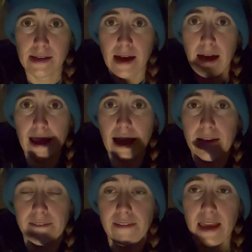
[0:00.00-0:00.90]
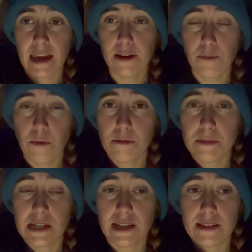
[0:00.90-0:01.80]
I have hand
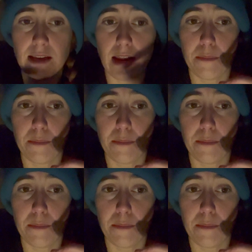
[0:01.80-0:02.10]
warmers that I